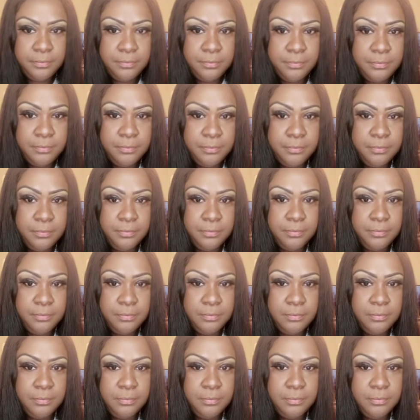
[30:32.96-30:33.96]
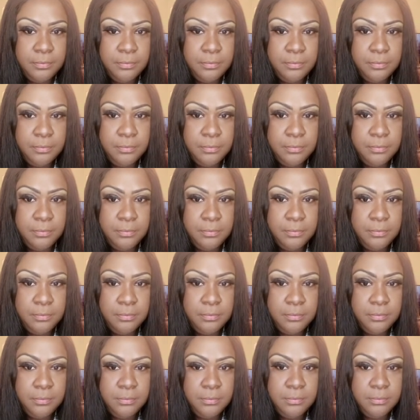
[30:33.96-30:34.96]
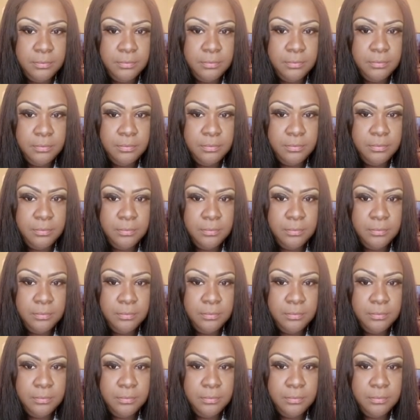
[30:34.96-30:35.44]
Nothing is said.